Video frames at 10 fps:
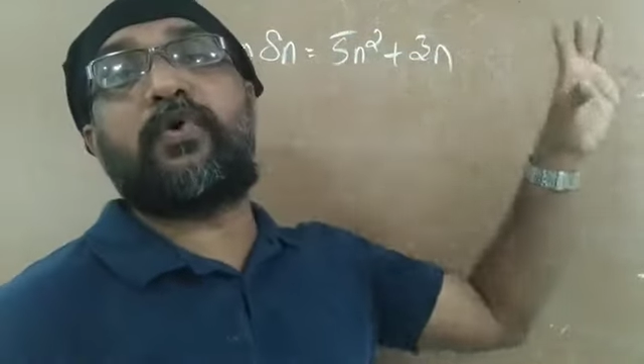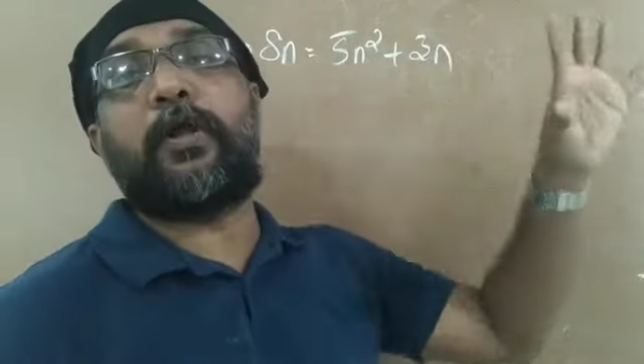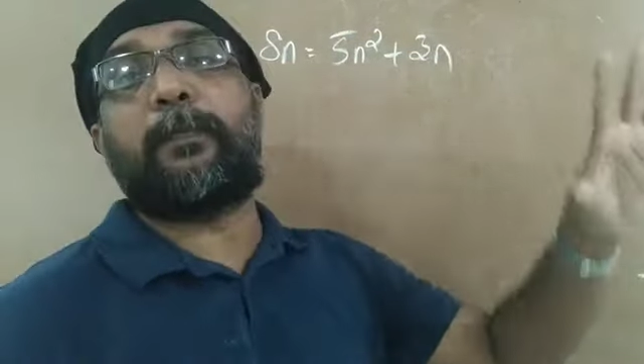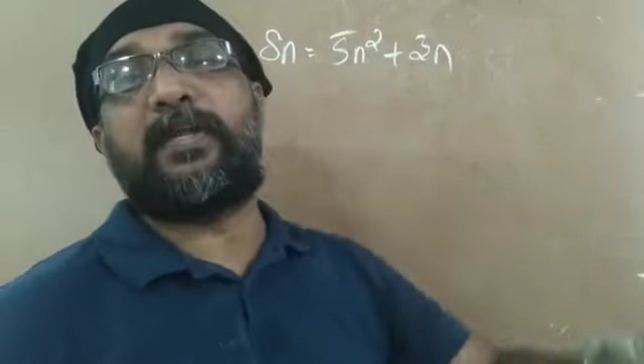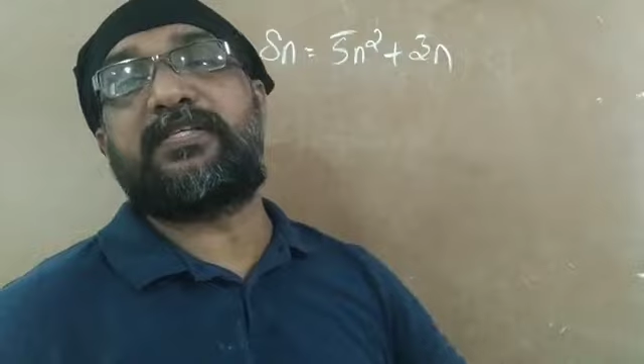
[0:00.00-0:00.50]

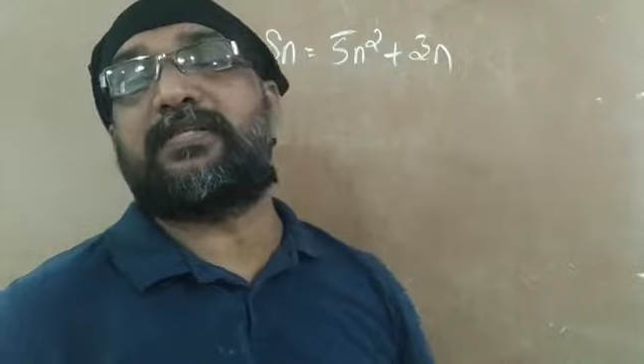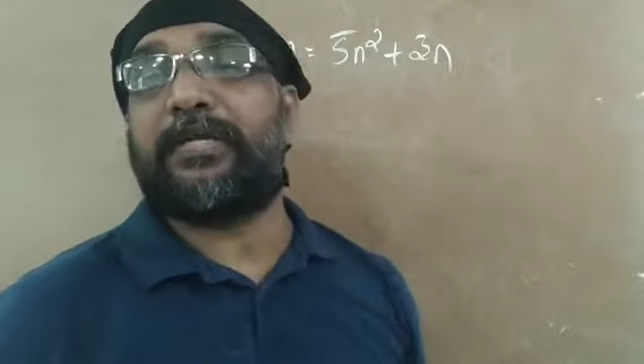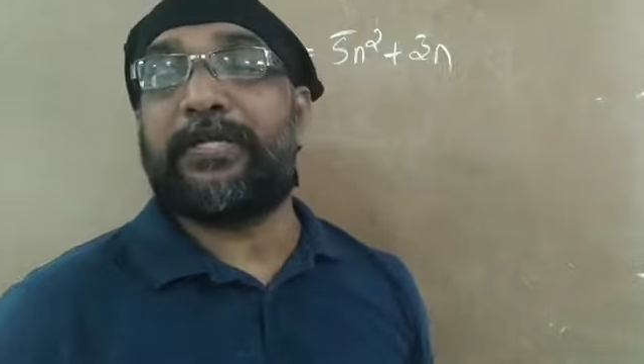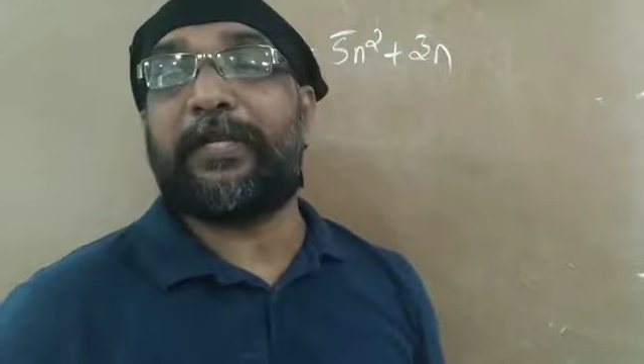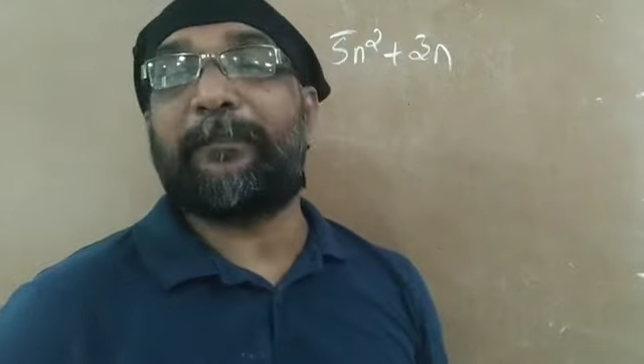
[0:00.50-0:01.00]
square plus
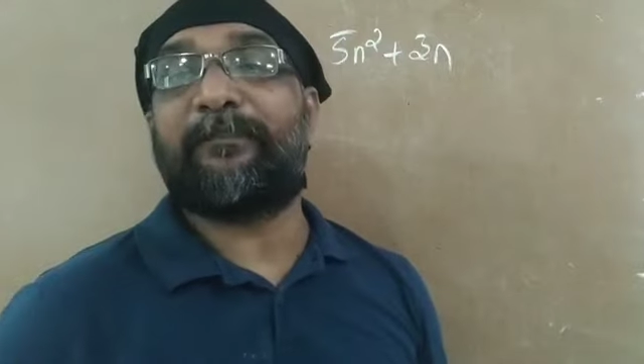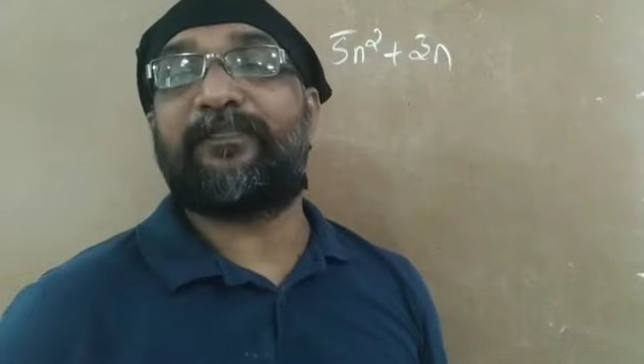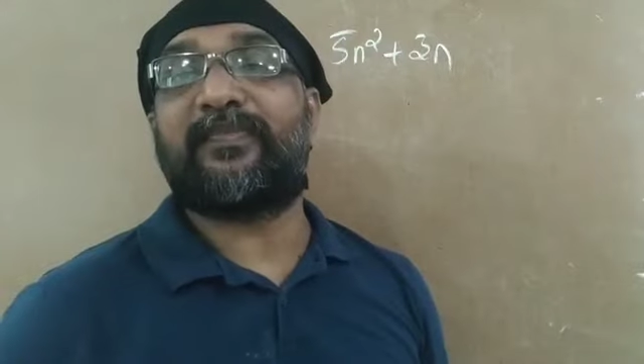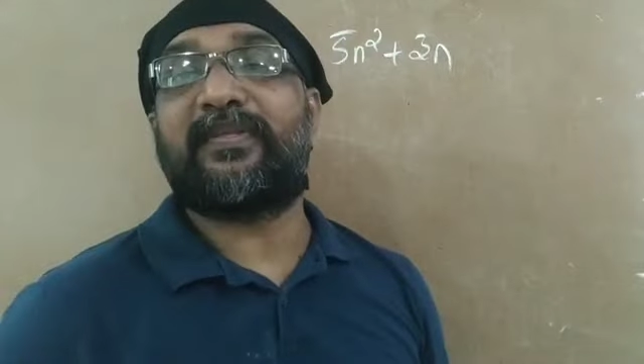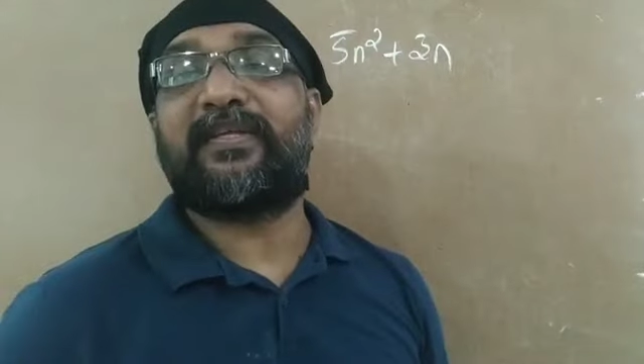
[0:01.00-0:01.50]
3n.
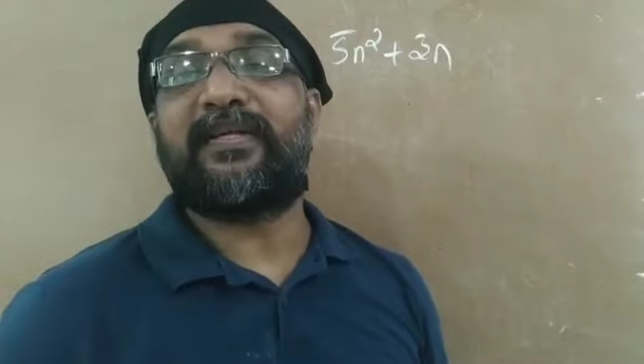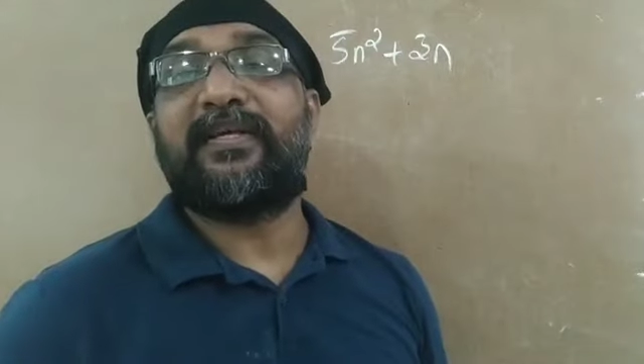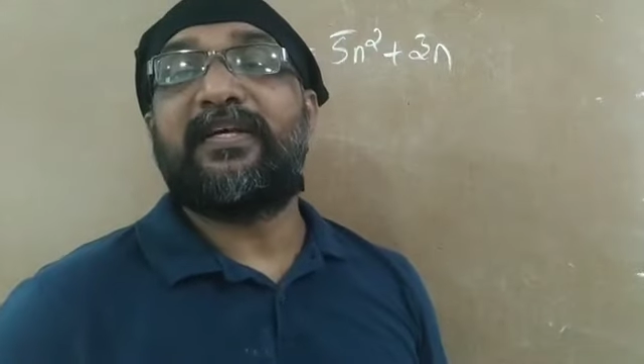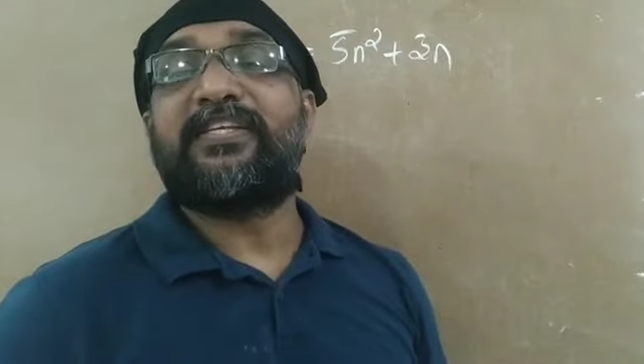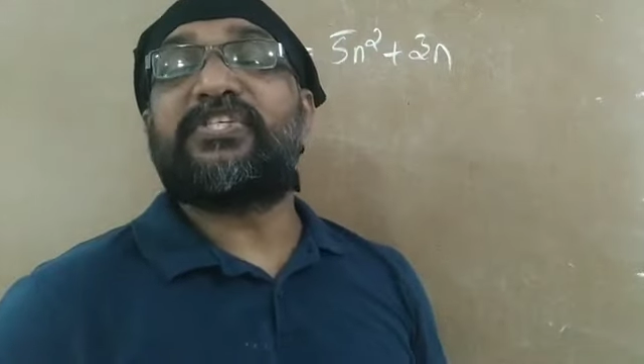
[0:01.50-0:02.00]

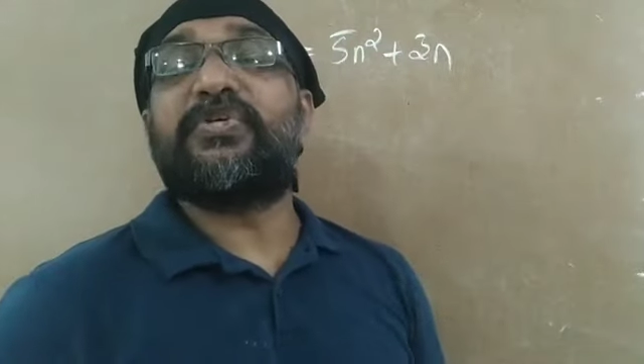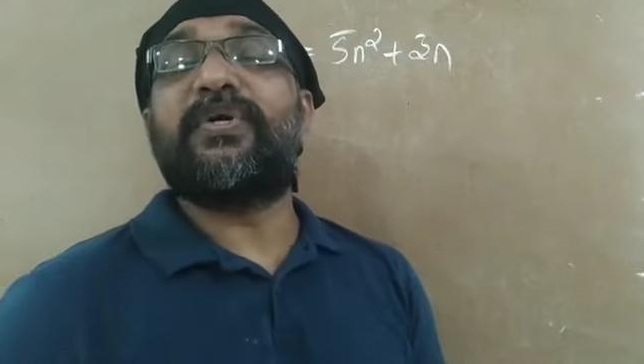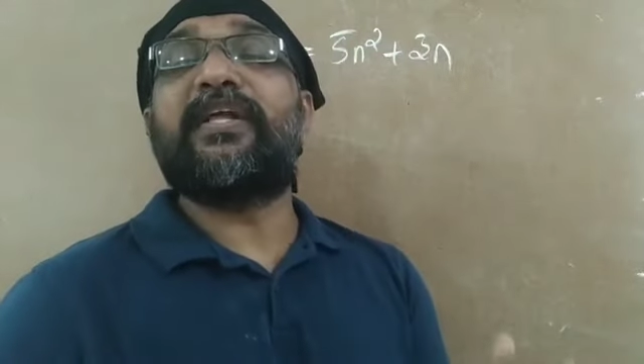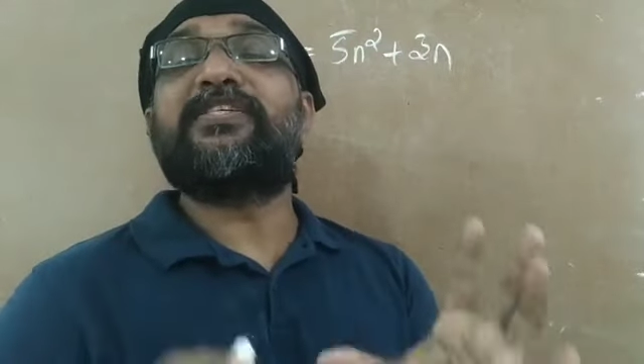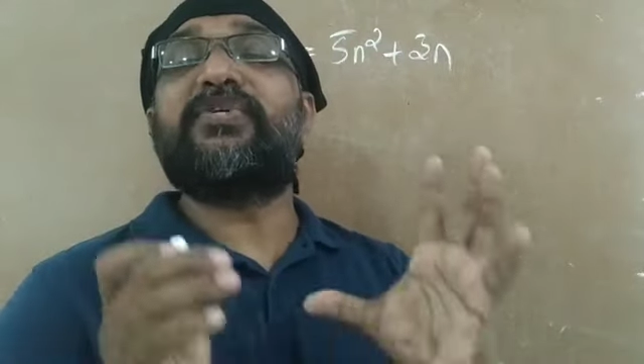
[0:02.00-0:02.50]

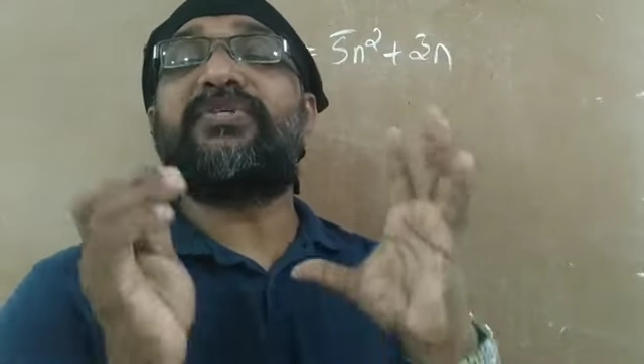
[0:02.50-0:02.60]
Students,